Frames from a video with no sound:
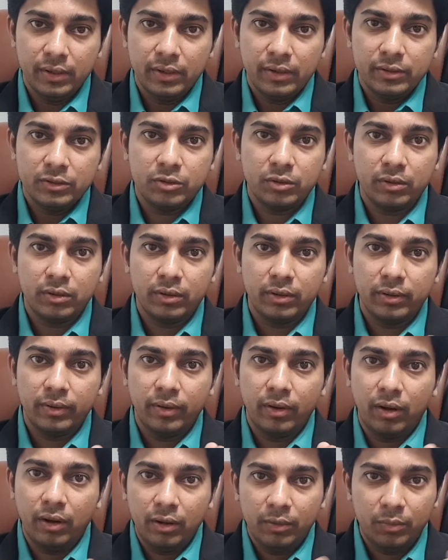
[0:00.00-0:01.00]
So
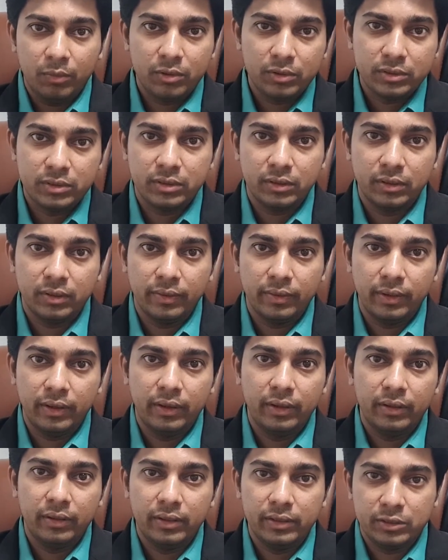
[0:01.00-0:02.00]
almost
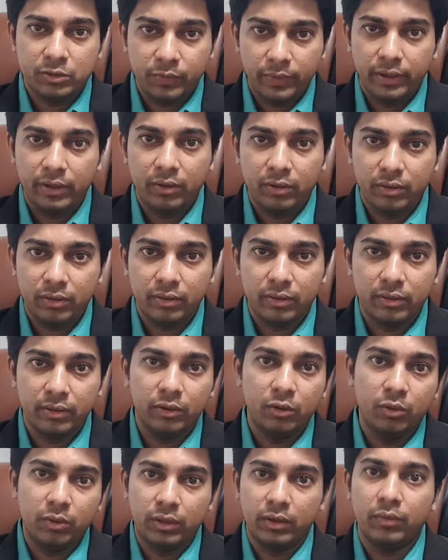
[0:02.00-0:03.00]
in this video
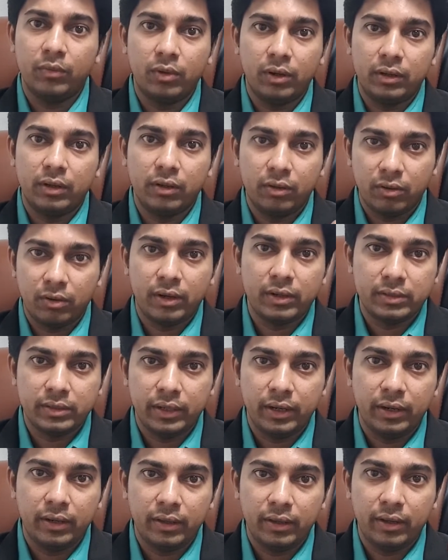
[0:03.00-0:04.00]
you would have got a gross
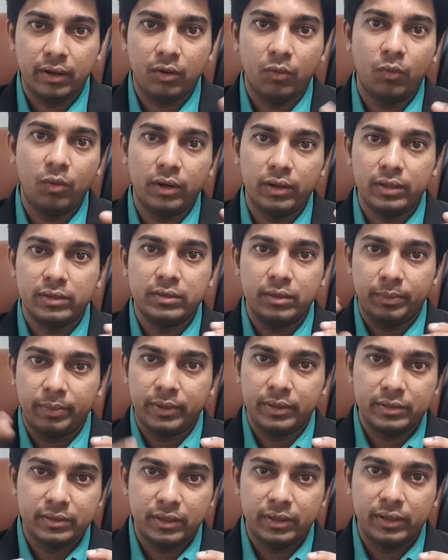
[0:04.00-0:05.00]
idea what is the
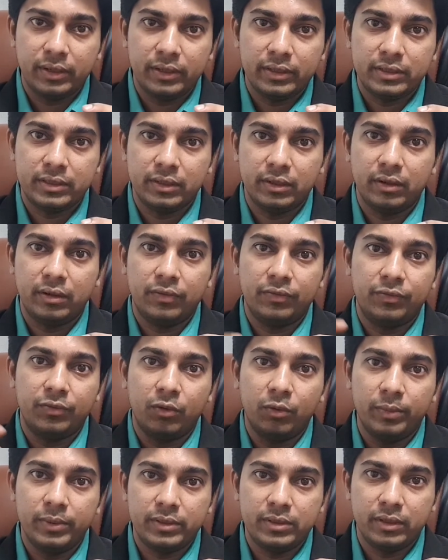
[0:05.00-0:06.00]
percentage of
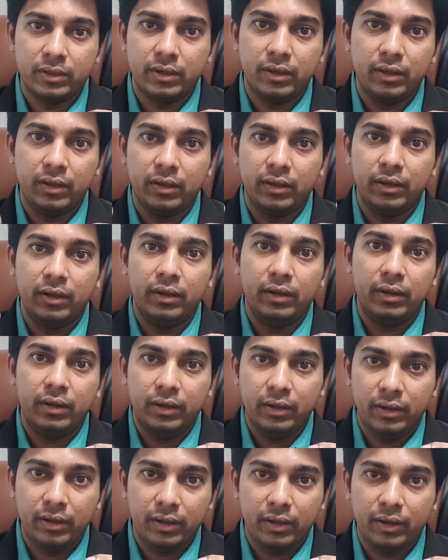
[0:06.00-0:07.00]
obesity in
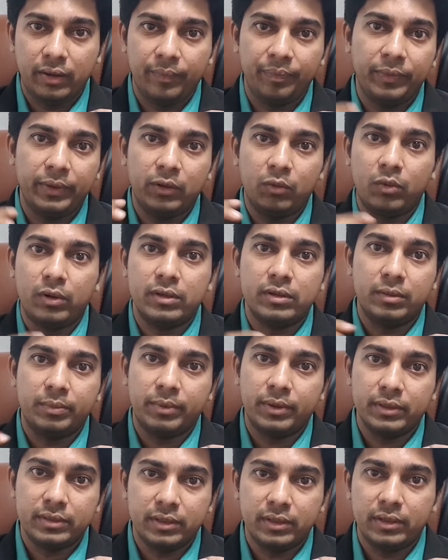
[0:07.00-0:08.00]
India and what is the
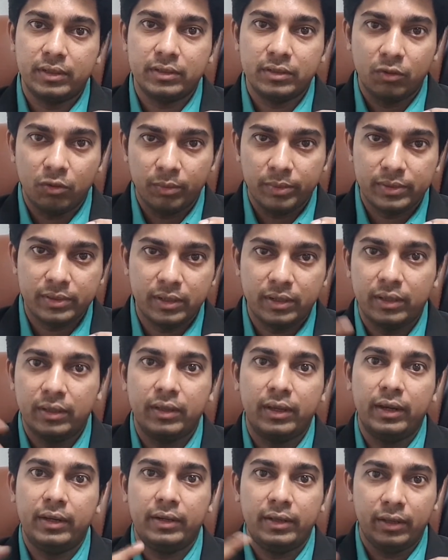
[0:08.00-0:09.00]
percentage of obesity in the
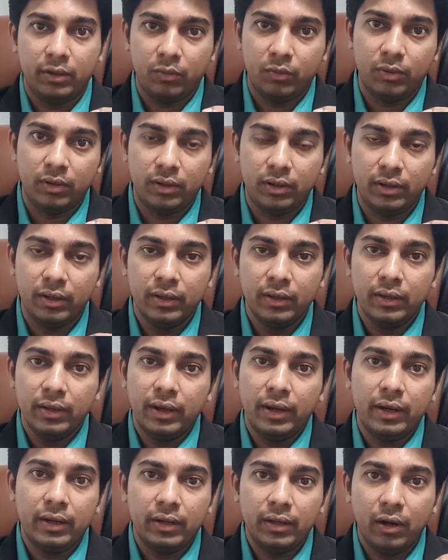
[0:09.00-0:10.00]
entire world
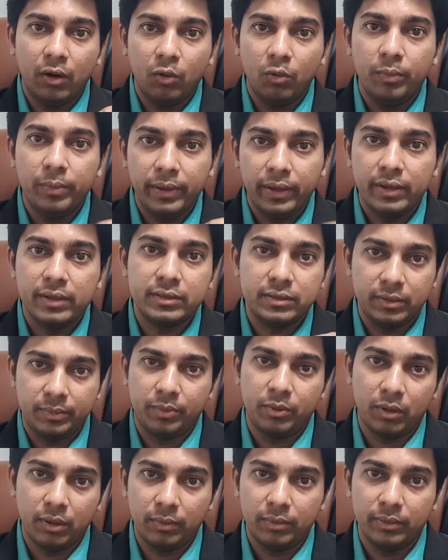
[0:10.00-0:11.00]
and how big is the
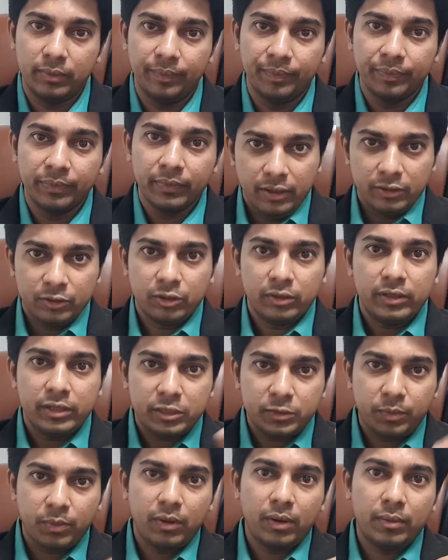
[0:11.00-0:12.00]
problem. So
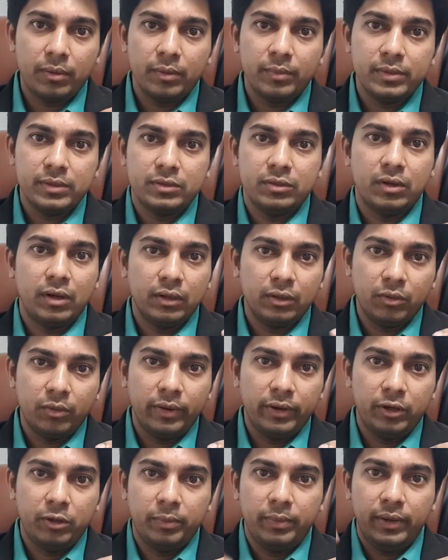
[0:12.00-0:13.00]
this problem is not
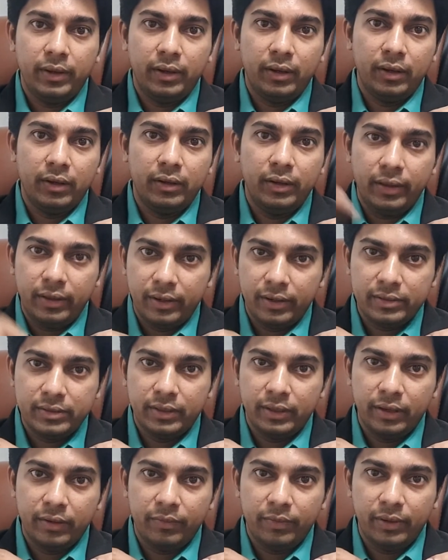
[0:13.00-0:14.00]
going to be
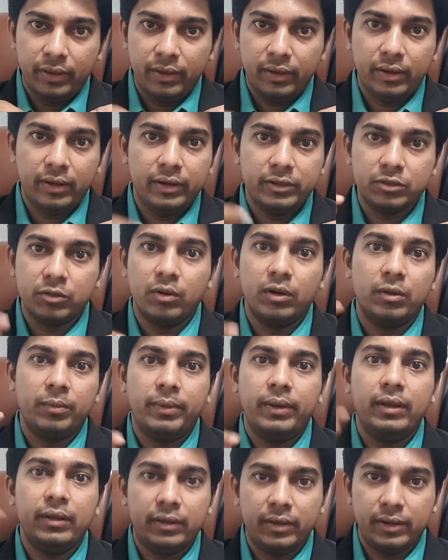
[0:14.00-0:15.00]
decreasing every year, it's going to
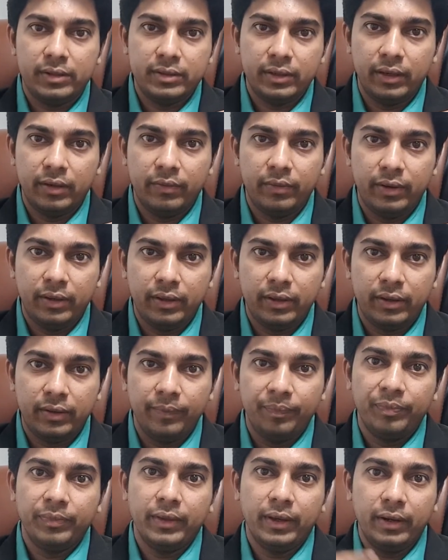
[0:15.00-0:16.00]
be increasing every year,
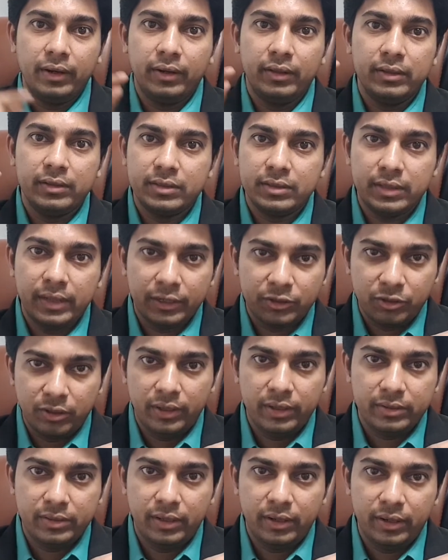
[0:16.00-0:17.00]
and this is actually
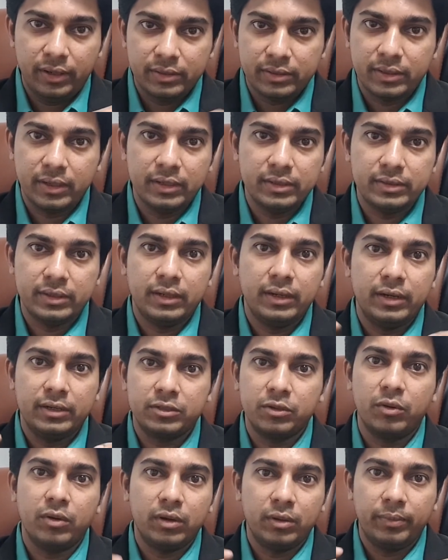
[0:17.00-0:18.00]
a serious concern. It's
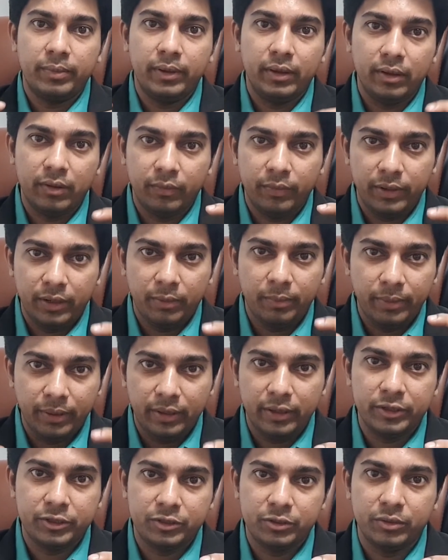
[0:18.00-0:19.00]
going to be a very big
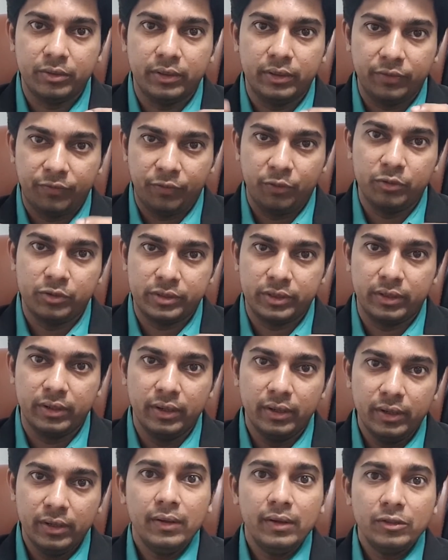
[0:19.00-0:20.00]
issue in the future.
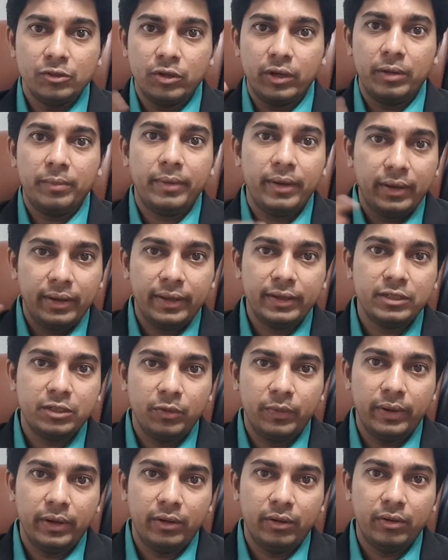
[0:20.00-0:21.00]
So in my next
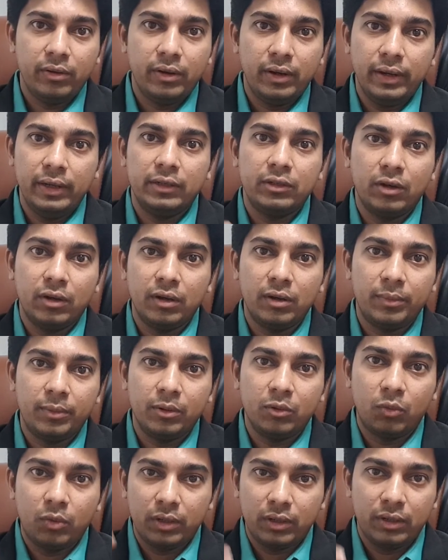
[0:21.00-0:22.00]
video I'll talk about
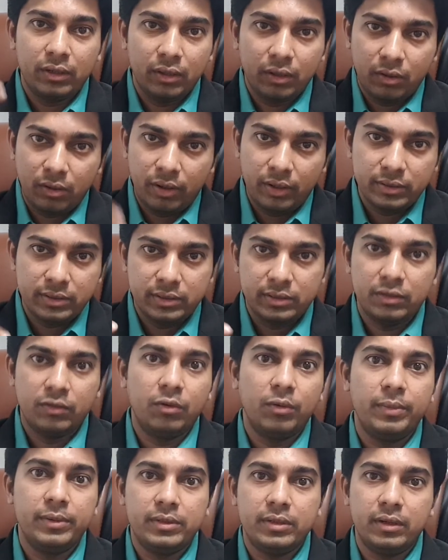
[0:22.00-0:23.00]
what are the causes of
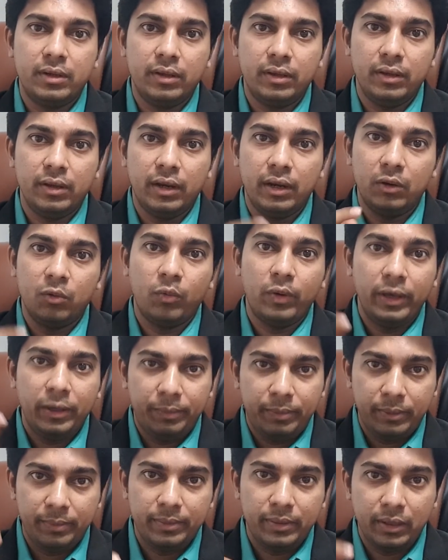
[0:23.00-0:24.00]
obesity and why
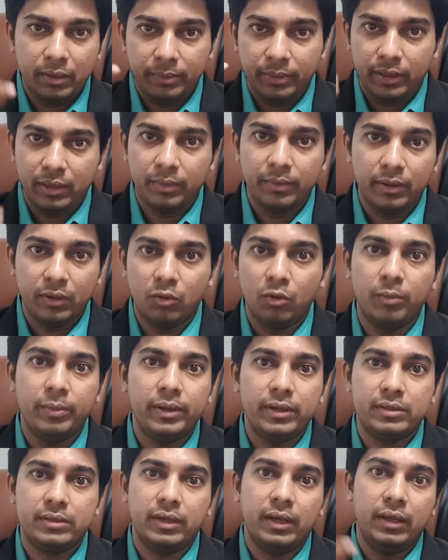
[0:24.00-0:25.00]
people are becoming
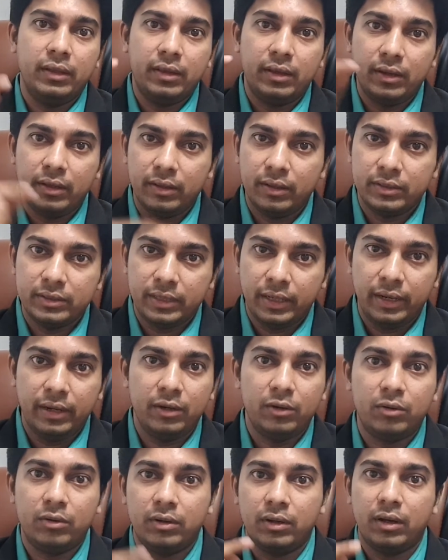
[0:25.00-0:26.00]
obese either in the
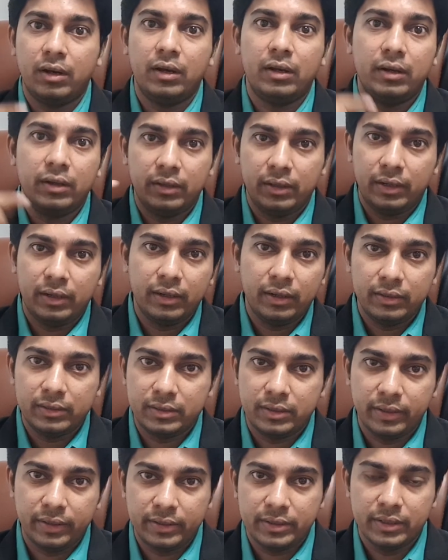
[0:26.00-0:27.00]
childhood or in the adult
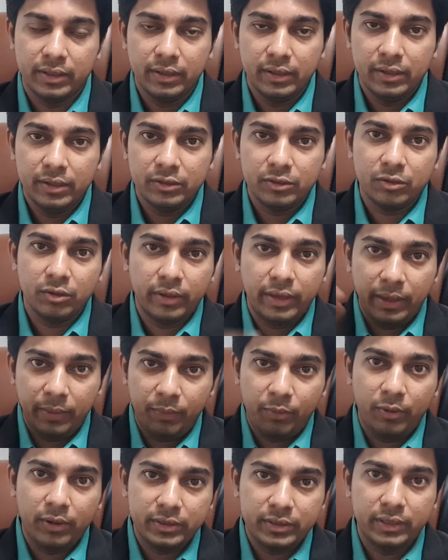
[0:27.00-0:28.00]
stage. So keep
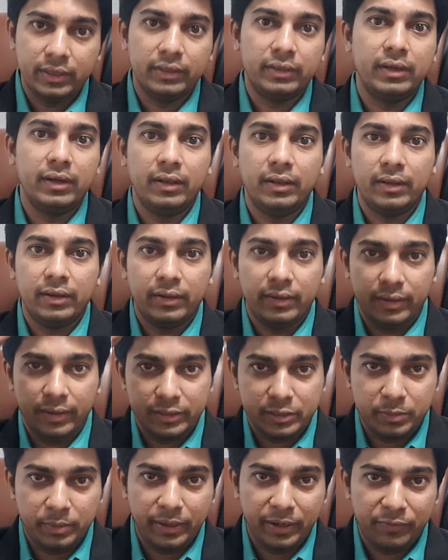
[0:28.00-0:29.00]
watching. Till then,
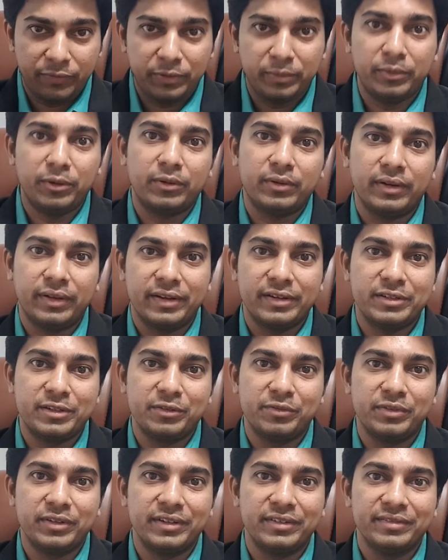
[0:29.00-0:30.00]
it's bye from Dr.
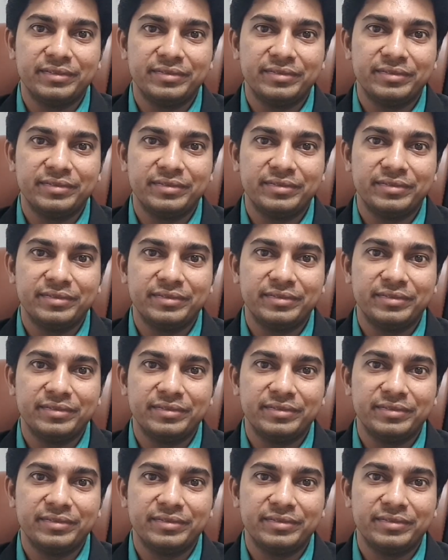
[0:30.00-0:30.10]
Christopher.